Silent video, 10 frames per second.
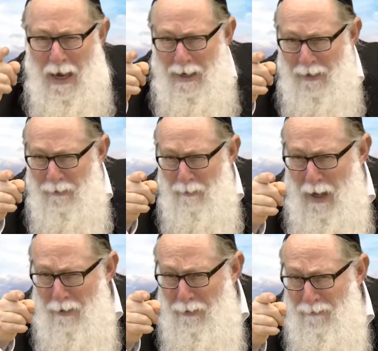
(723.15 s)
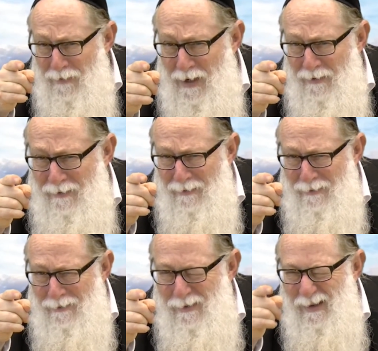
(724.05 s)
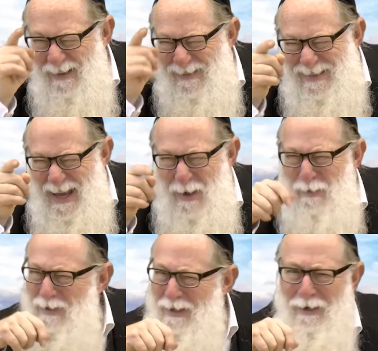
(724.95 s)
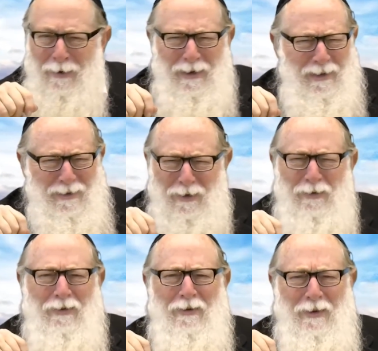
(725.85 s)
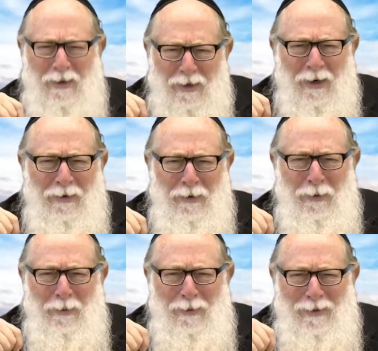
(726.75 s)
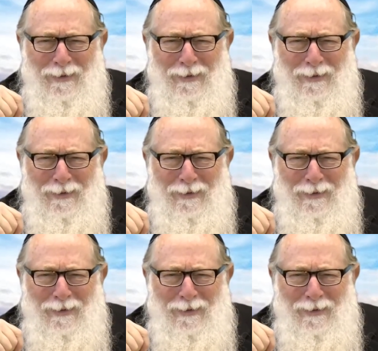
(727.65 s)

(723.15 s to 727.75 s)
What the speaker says: And that smile on your face, keep it there. It looks good on you.